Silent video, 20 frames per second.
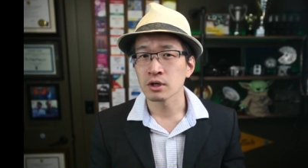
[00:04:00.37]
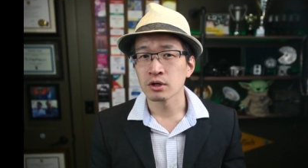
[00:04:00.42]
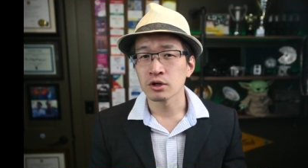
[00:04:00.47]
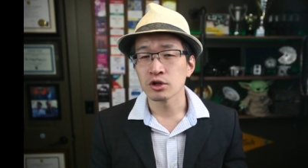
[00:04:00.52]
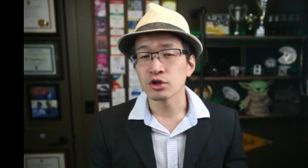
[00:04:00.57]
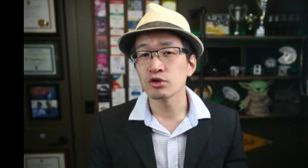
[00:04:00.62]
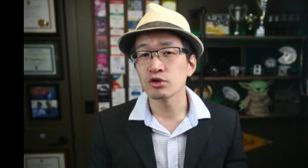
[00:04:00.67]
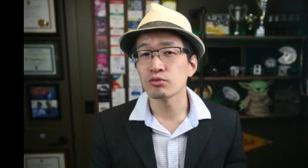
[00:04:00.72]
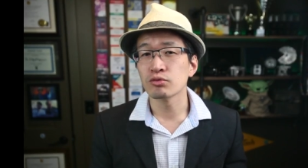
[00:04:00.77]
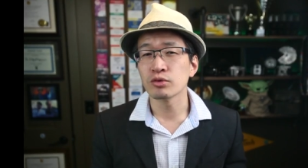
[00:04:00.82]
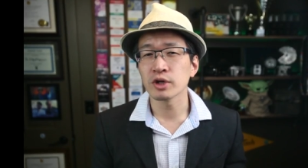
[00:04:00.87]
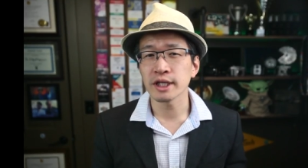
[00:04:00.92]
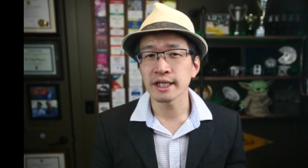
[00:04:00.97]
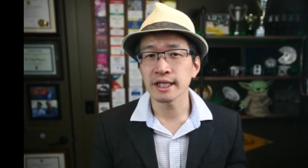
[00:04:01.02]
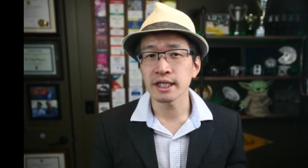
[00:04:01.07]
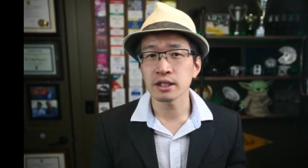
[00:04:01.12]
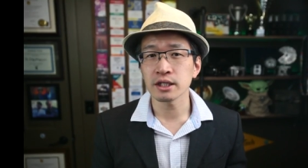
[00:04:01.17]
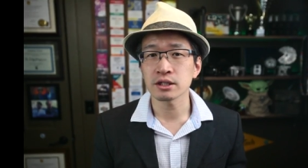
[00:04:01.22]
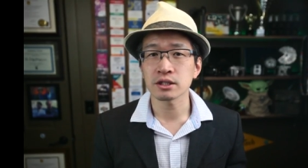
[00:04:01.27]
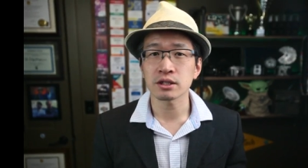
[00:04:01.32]
You
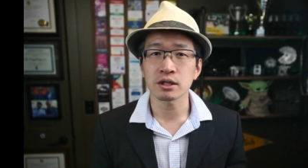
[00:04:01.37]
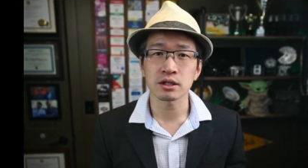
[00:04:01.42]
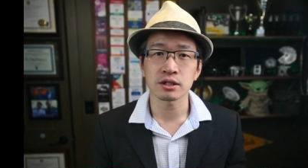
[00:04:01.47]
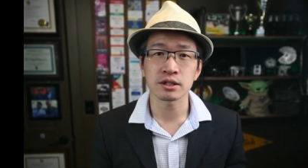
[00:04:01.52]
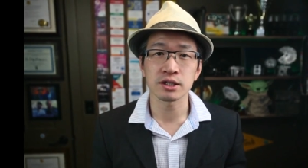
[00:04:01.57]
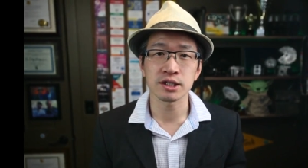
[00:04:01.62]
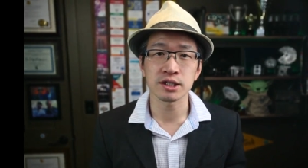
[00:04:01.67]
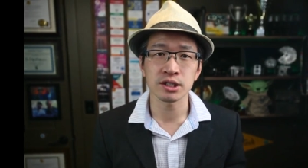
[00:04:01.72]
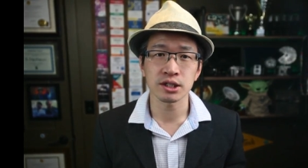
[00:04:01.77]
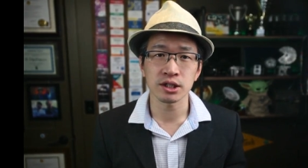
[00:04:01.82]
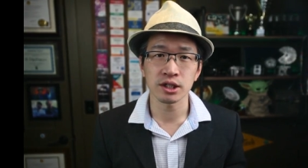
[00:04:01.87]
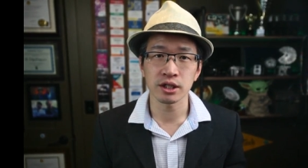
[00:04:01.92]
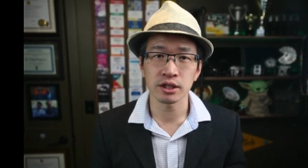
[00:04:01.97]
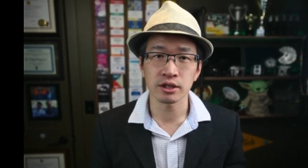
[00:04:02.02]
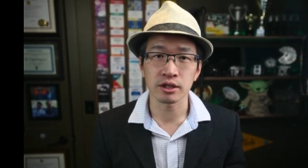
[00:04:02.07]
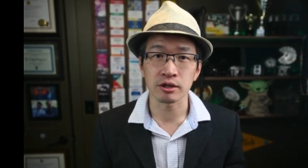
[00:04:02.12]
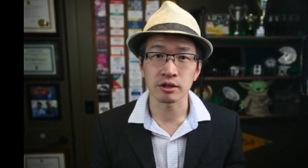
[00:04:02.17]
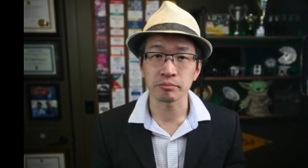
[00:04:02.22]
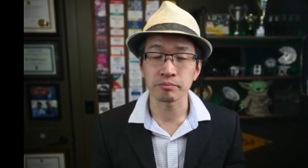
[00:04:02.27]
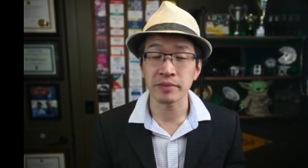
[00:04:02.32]
really start to see
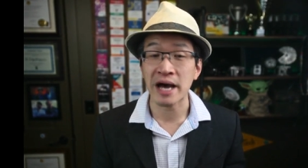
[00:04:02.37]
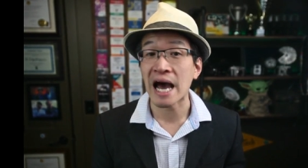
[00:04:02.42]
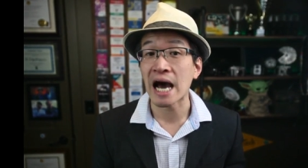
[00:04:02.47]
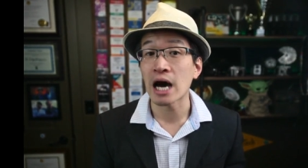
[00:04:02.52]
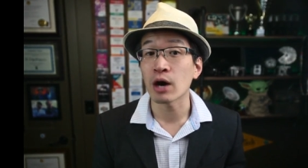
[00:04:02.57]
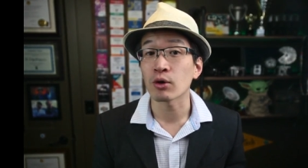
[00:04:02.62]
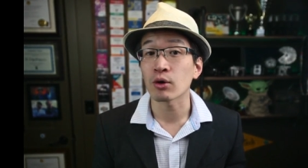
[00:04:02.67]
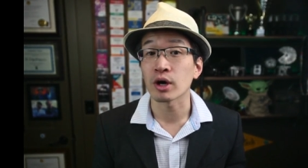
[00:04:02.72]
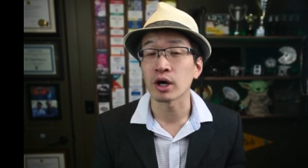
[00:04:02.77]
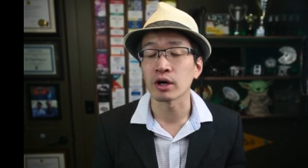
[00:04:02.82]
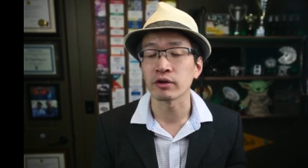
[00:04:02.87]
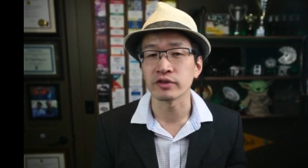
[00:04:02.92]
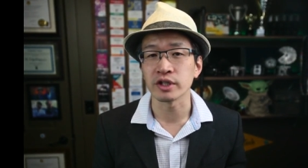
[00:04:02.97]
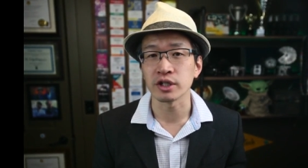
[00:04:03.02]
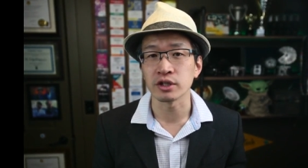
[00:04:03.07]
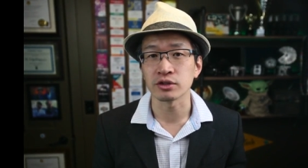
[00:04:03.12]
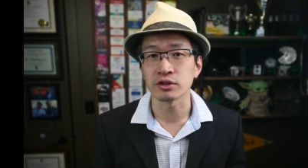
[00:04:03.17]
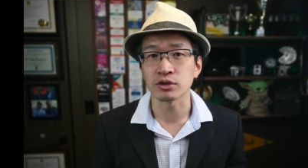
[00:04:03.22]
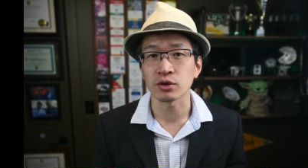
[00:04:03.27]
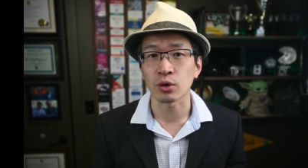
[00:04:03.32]
the power of
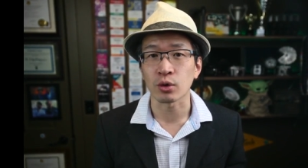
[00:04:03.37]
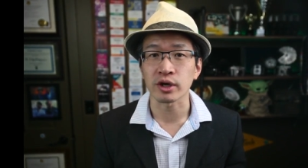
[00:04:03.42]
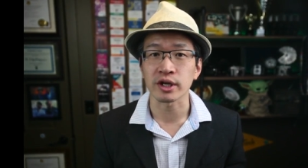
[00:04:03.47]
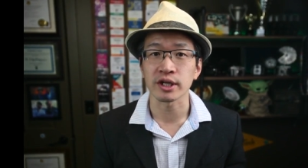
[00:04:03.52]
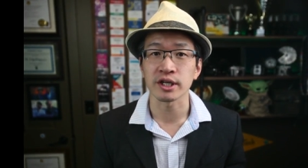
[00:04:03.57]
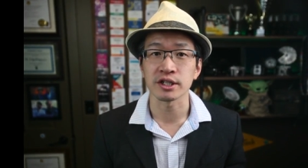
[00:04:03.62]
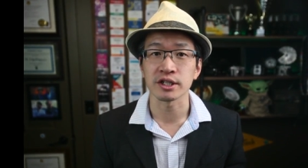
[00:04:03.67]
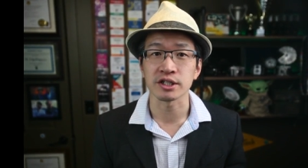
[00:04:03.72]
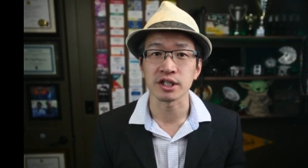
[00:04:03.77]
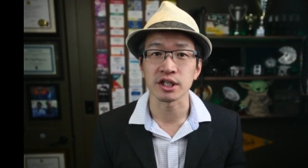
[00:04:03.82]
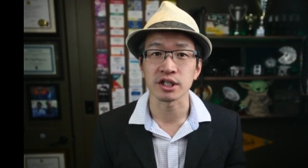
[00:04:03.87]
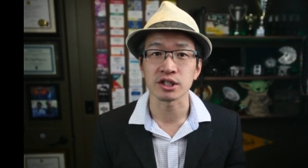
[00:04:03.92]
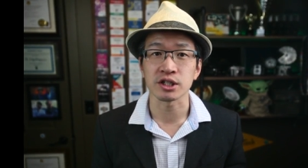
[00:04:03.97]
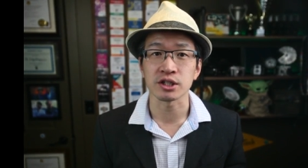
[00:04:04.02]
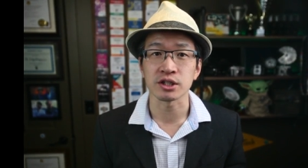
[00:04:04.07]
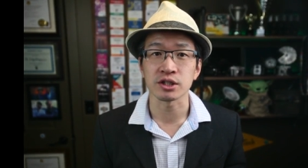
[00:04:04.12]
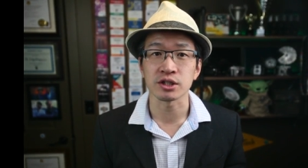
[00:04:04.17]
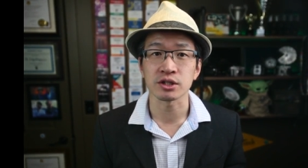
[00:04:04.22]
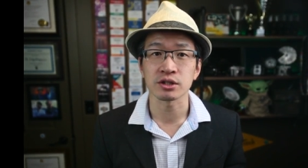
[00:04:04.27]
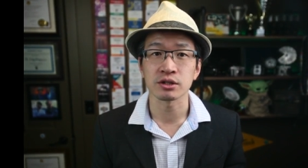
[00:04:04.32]
these
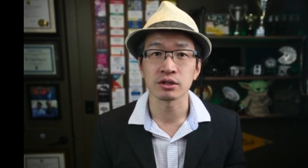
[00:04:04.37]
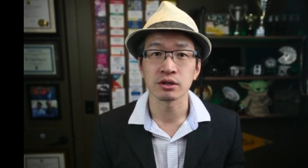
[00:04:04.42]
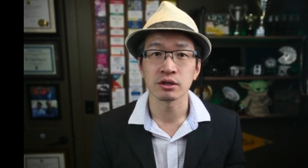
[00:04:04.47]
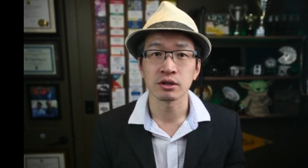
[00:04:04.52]
organizations